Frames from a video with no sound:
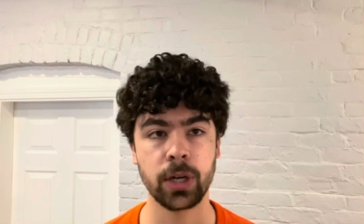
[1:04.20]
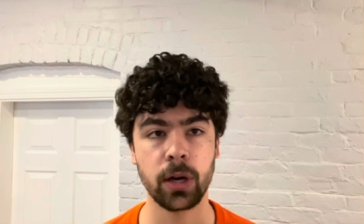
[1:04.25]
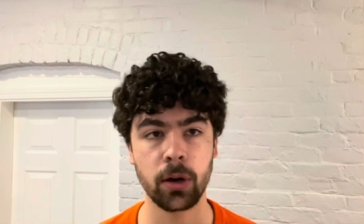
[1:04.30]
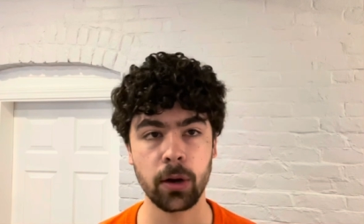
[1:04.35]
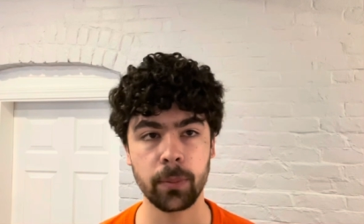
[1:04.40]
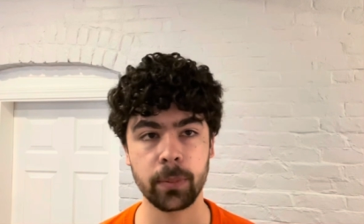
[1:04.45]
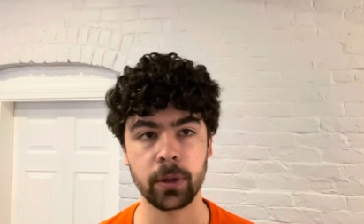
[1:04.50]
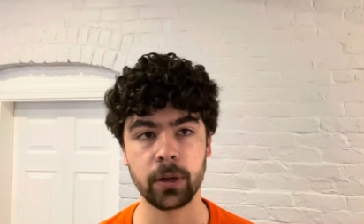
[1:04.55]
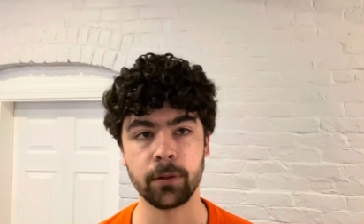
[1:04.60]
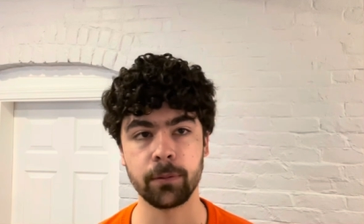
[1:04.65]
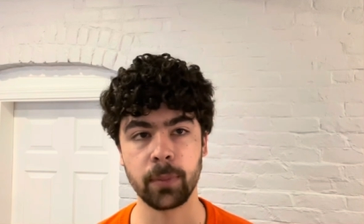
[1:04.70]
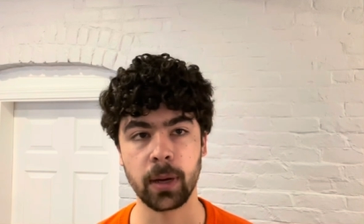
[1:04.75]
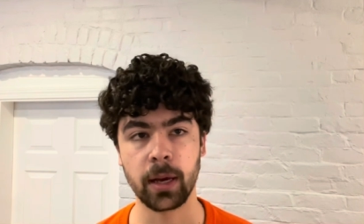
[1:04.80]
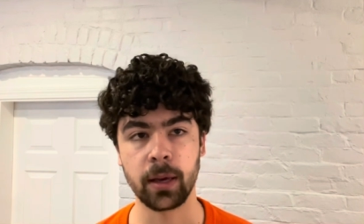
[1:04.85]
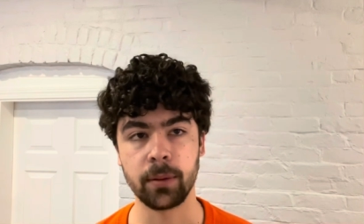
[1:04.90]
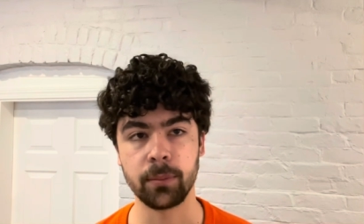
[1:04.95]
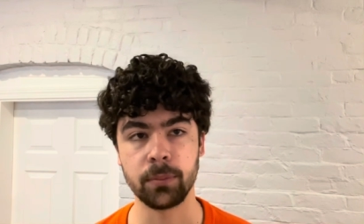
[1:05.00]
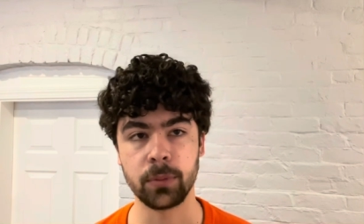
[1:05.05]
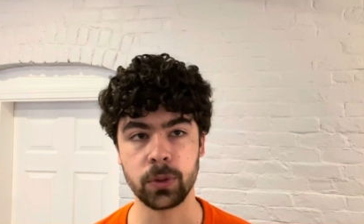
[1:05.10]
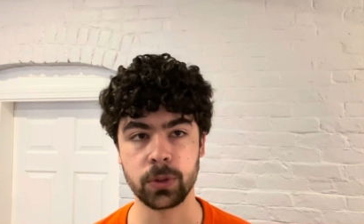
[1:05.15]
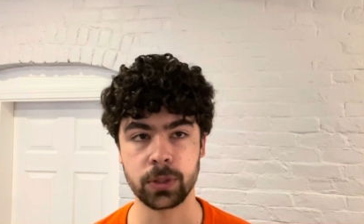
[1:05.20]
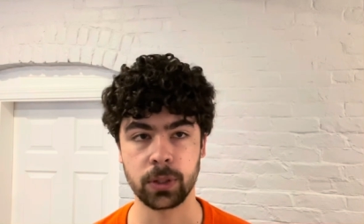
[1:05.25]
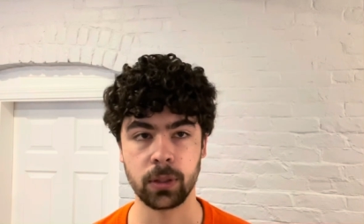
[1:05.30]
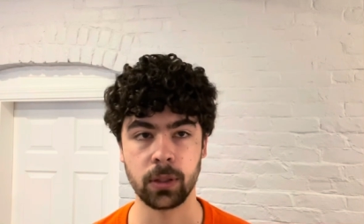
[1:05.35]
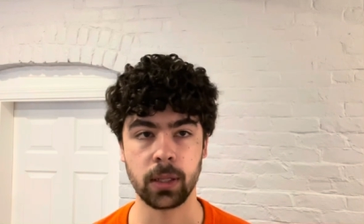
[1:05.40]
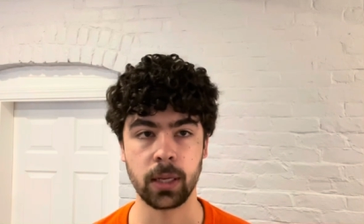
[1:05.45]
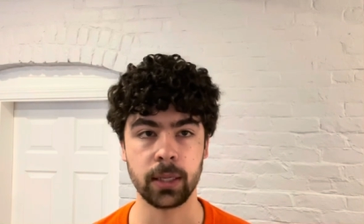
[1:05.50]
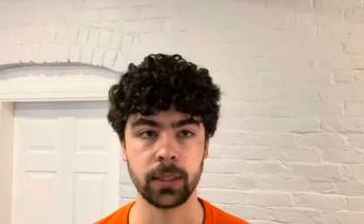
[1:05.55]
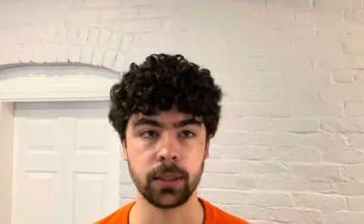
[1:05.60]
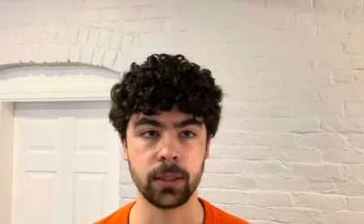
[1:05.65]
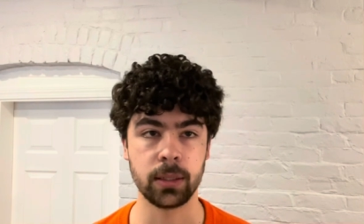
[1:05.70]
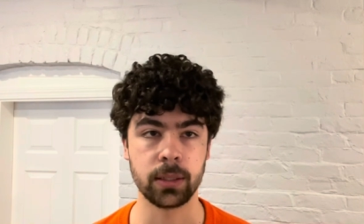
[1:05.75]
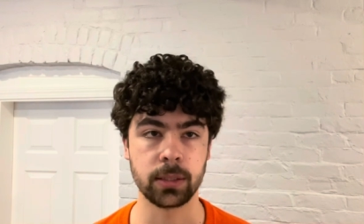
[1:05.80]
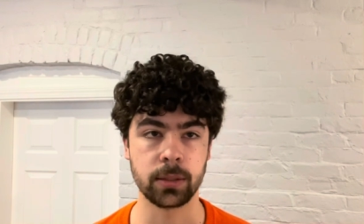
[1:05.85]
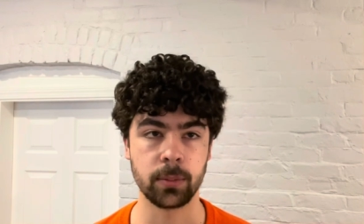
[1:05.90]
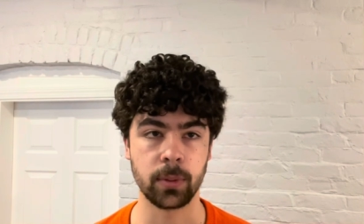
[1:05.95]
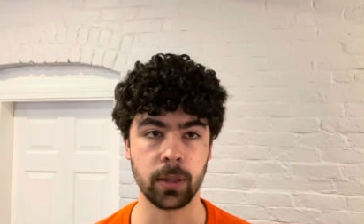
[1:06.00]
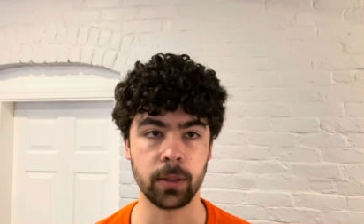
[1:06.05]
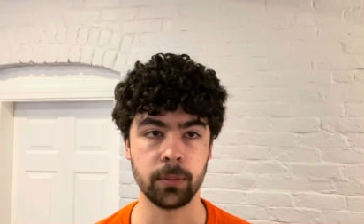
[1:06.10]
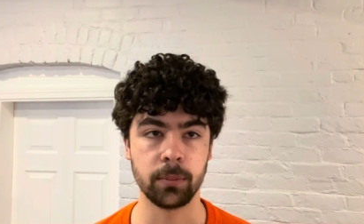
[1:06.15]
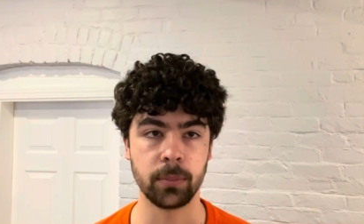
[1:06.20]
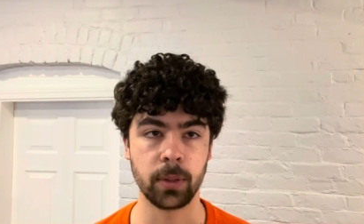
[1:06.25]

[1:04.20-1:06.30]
a bit of my musical ideas and my,